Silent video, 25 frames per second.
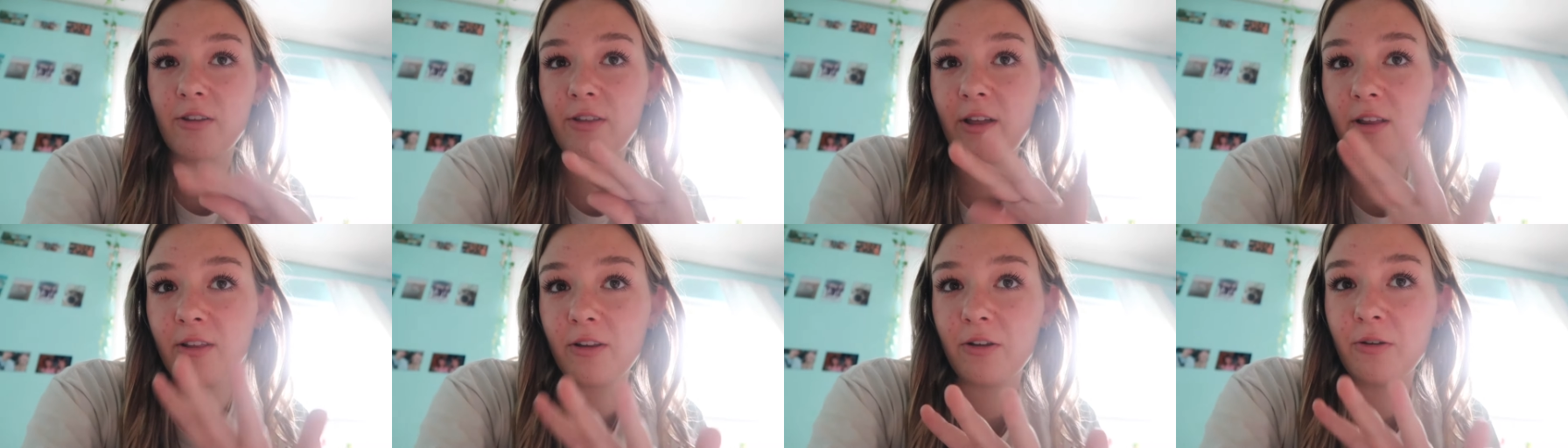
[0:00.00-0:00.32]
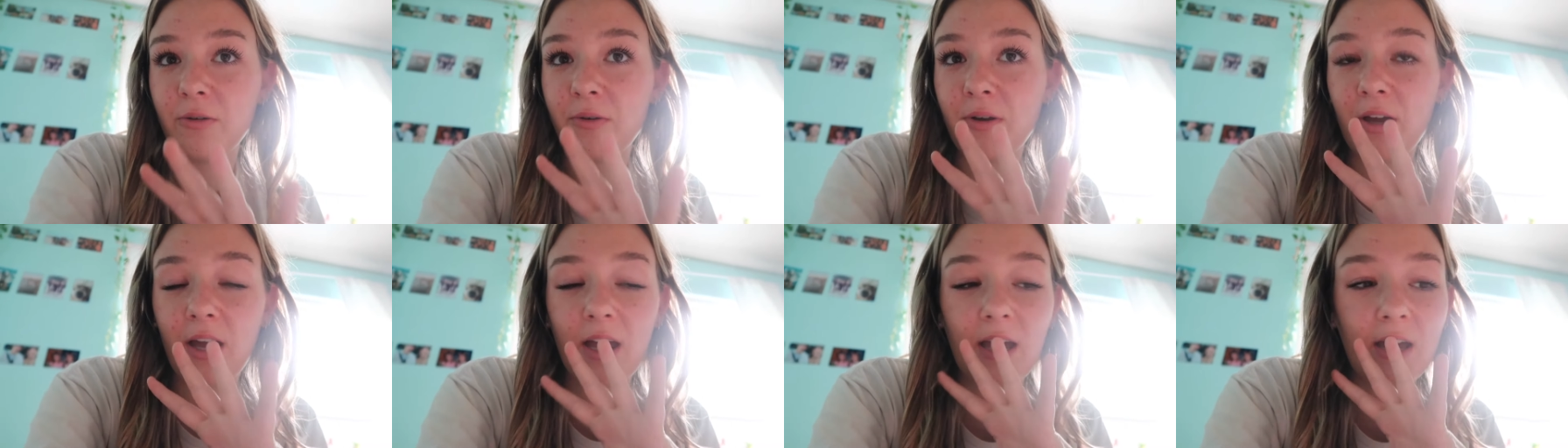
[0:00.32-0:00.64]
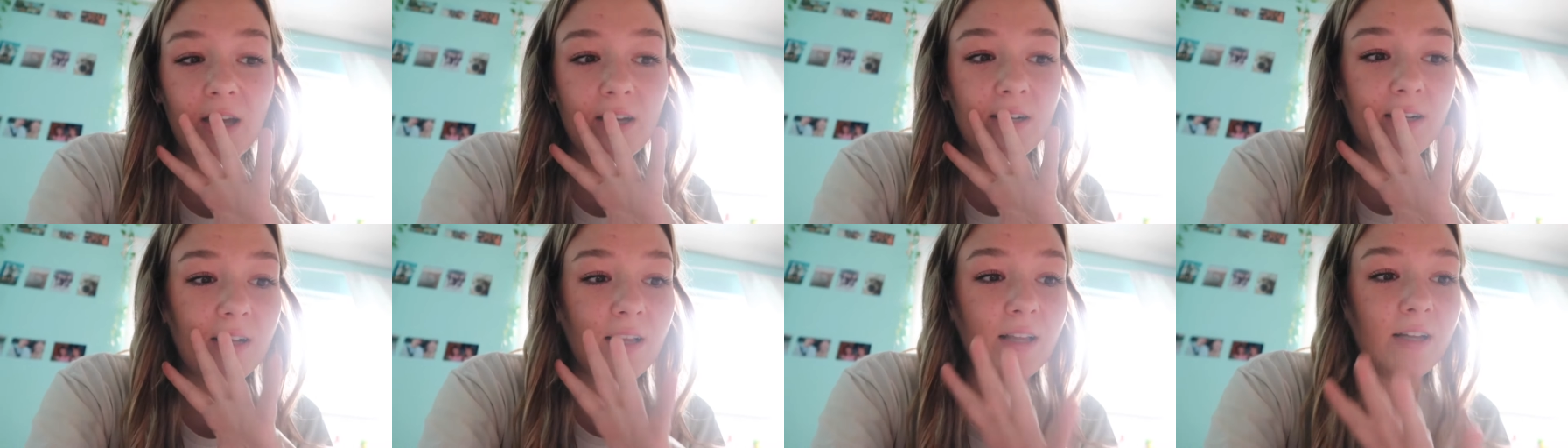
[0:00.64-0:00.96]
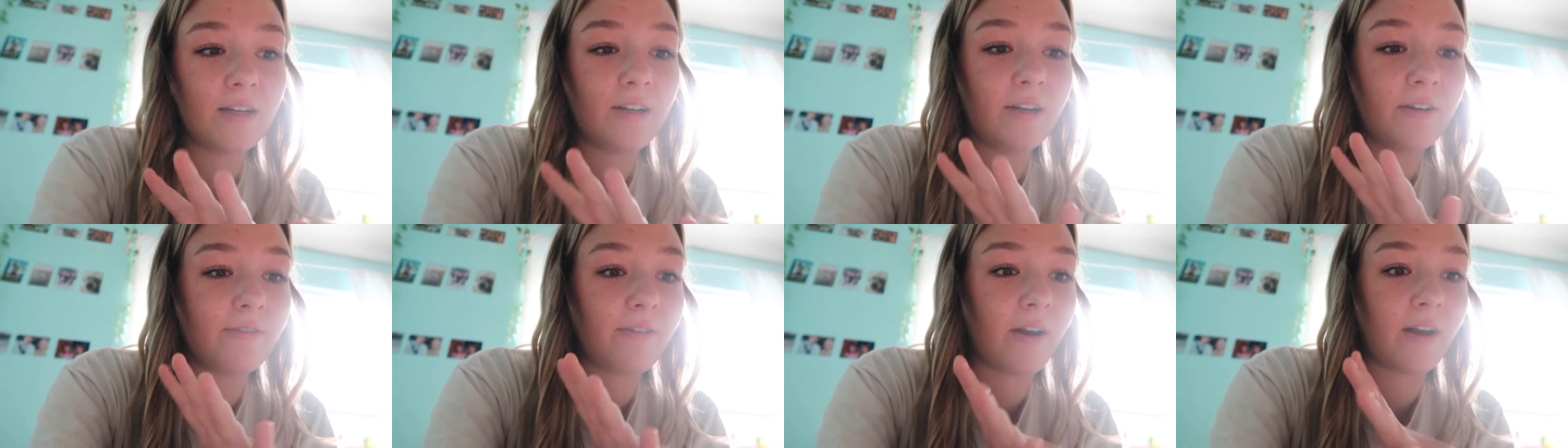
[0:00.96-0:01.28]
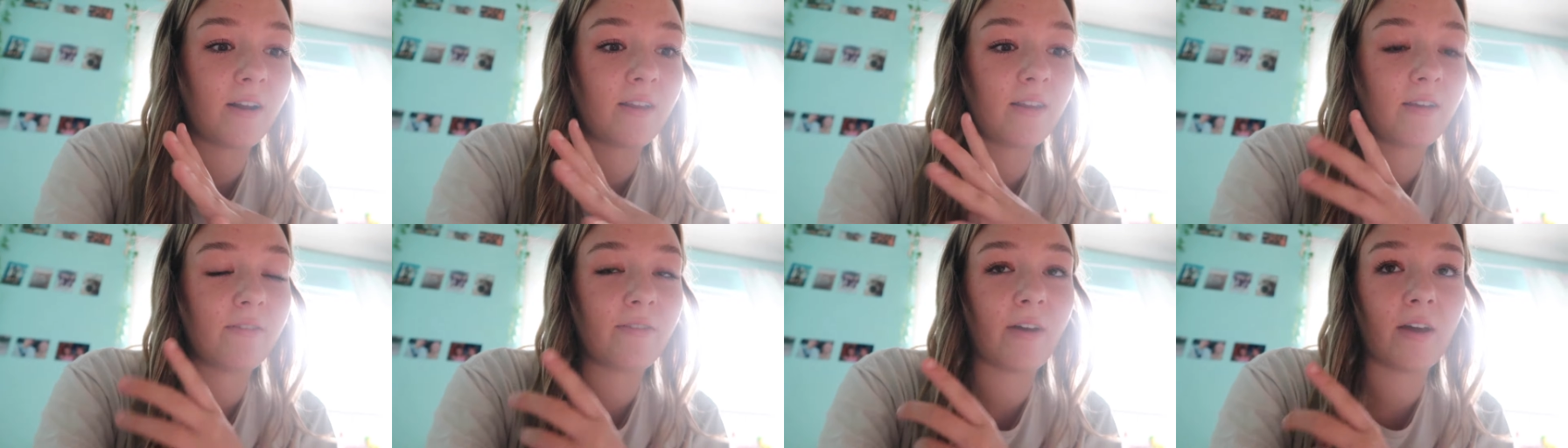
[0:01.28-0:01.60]
that Luke and Clary
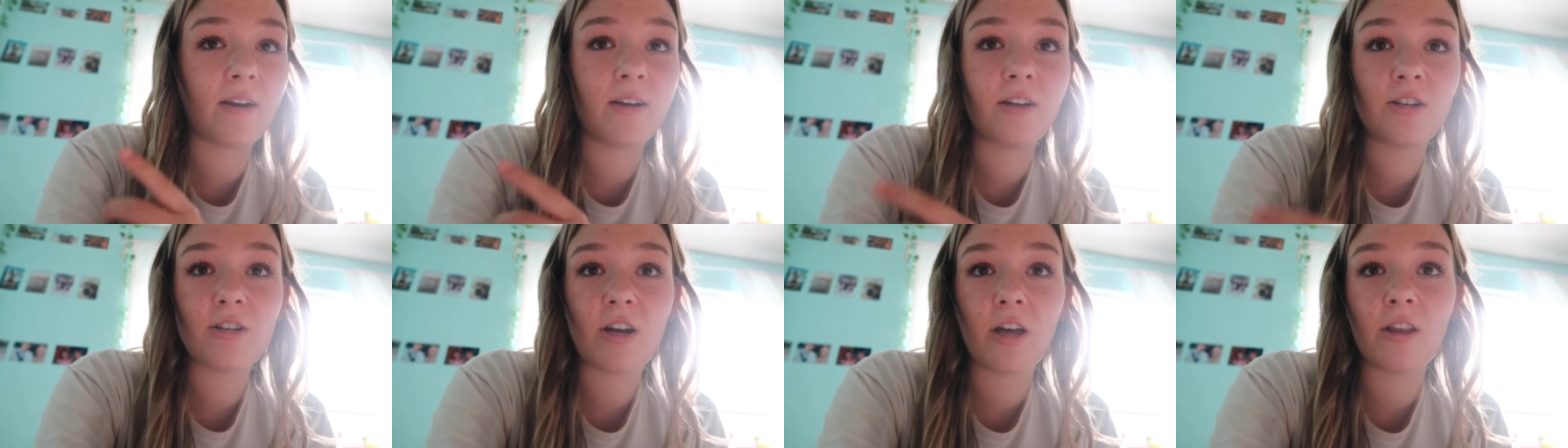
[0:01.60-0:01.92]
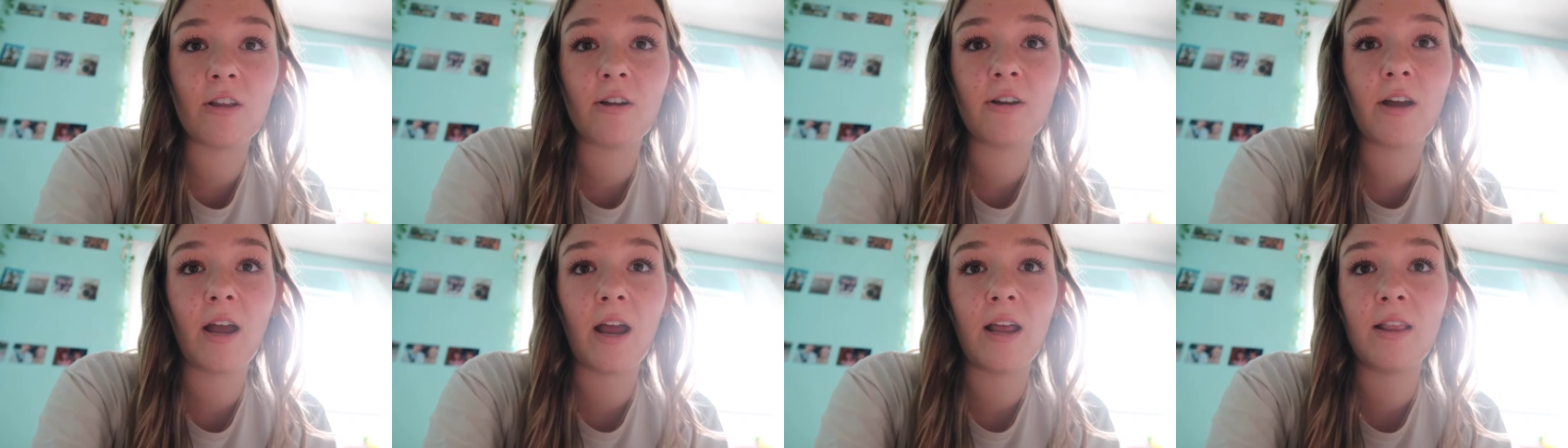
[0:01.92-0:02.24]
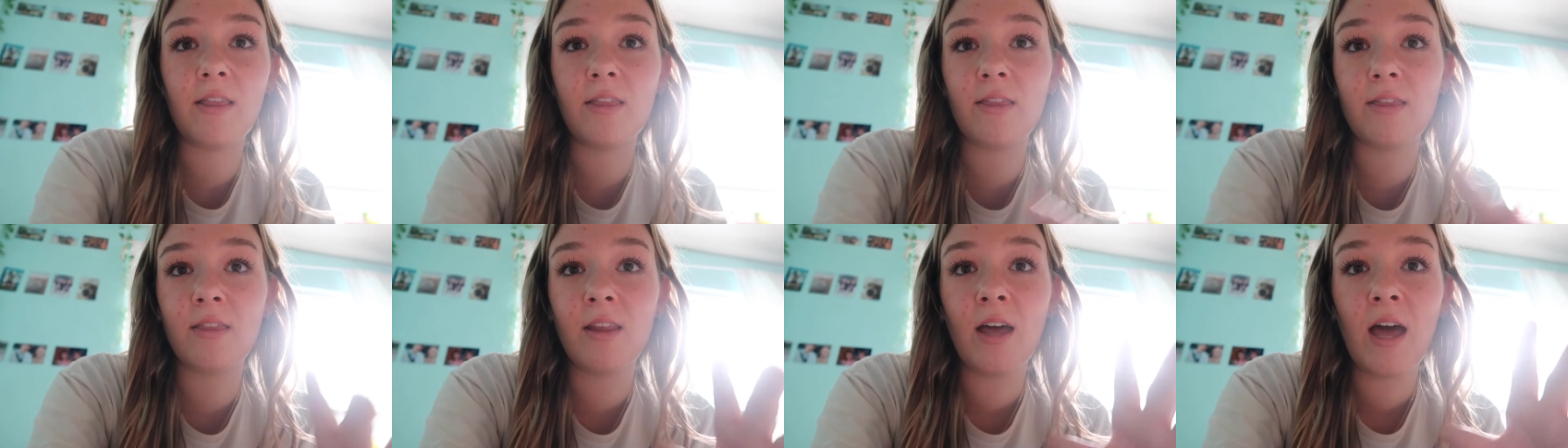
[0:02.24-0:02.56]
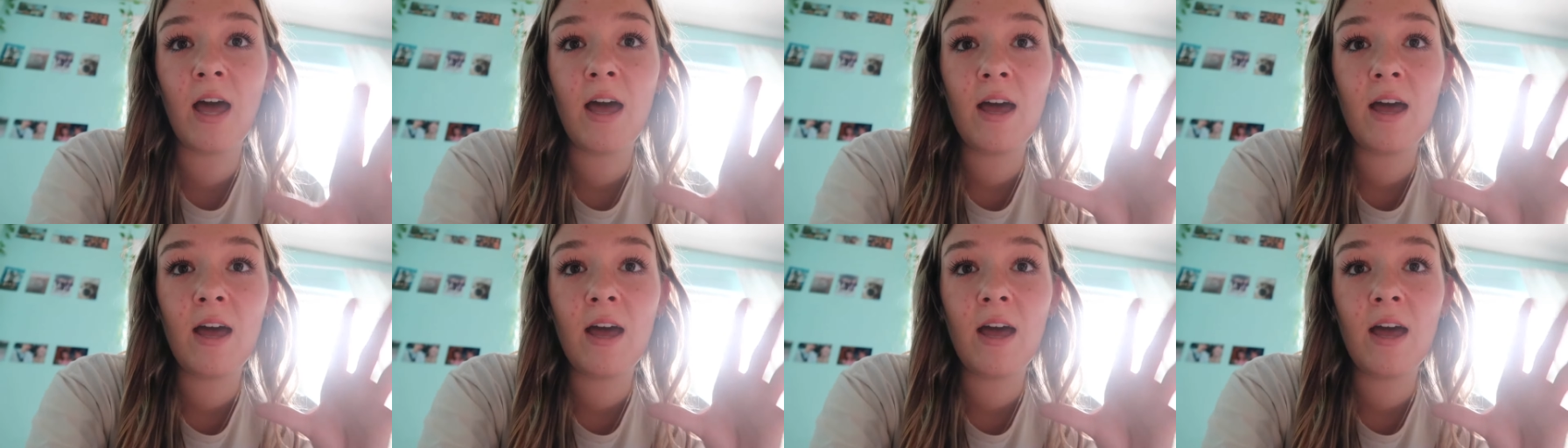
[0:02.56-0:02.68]
finally found each other, and